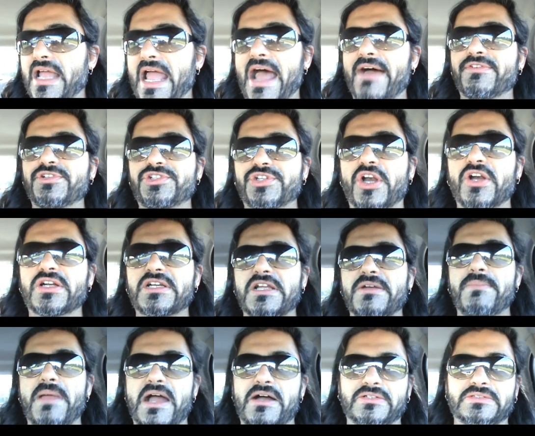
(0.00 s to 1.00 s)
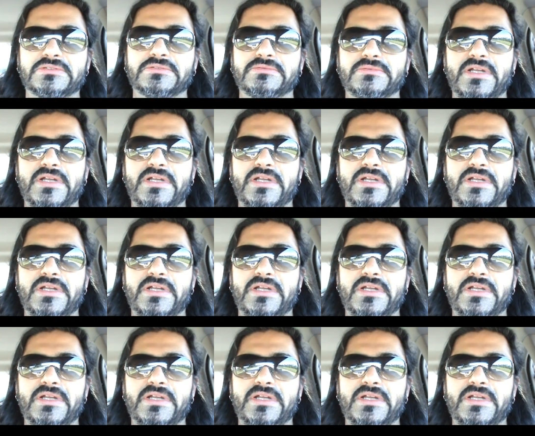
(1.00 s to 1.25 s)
Have a shirt come out.